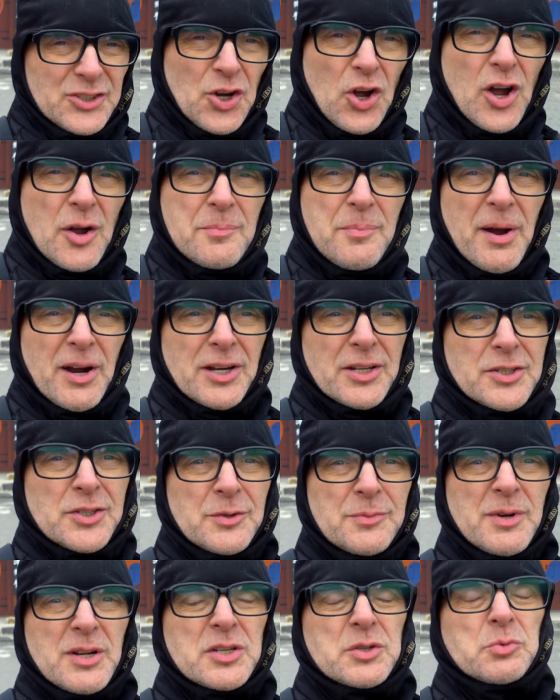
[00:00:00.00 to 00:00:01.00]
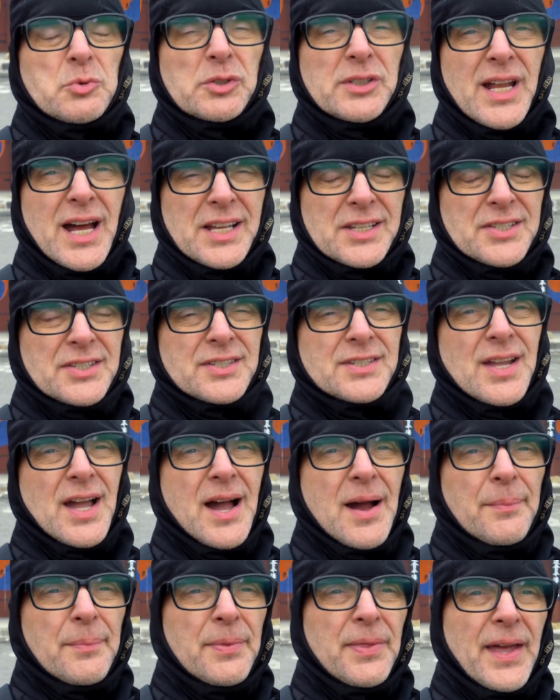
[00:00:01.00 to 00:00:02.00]
The dog barked so much would not
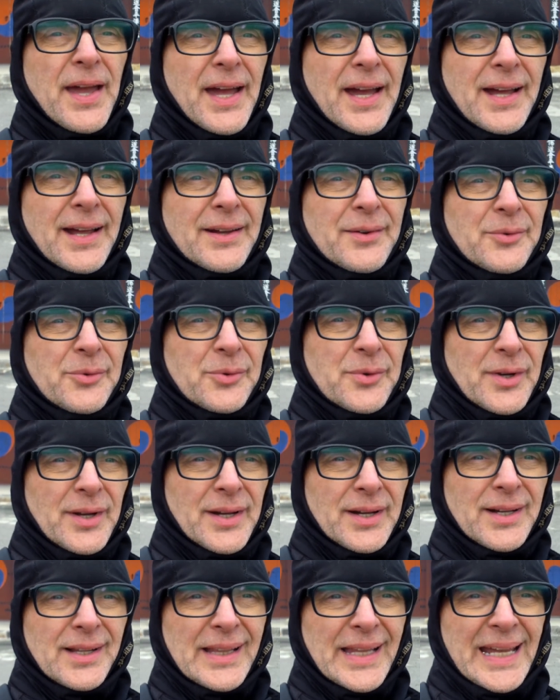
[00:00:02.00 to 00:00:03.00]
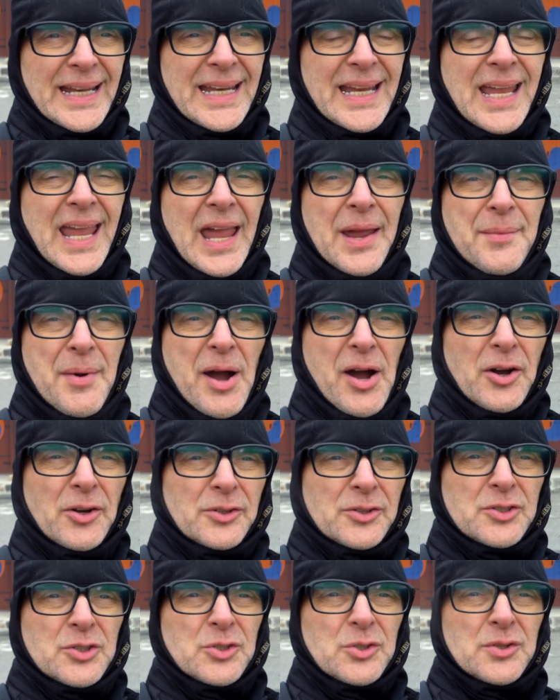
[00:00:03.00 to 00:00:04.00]
stop that uh, a lady came
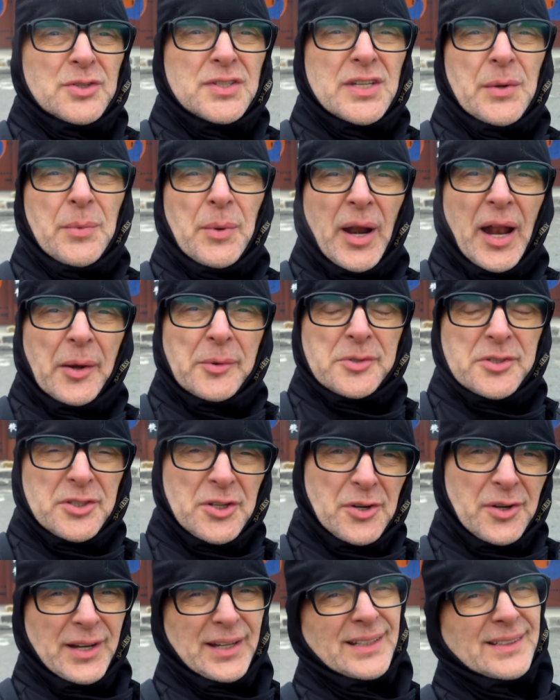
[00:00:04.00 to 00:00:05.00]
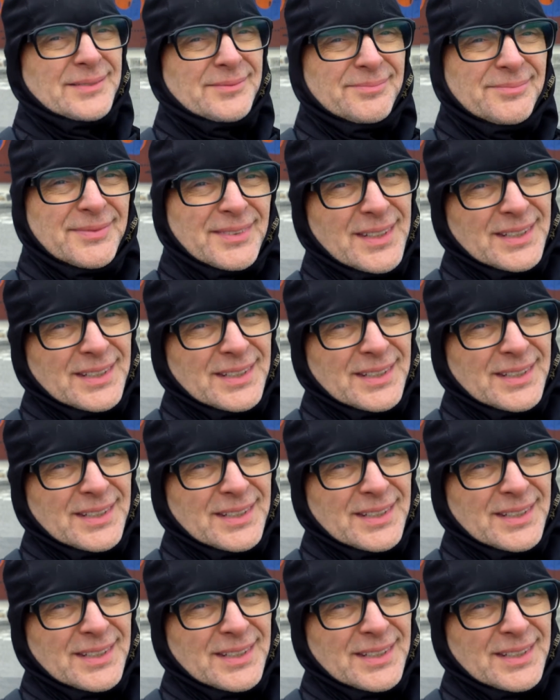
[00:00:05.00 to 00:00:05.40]
out to see what I was doing.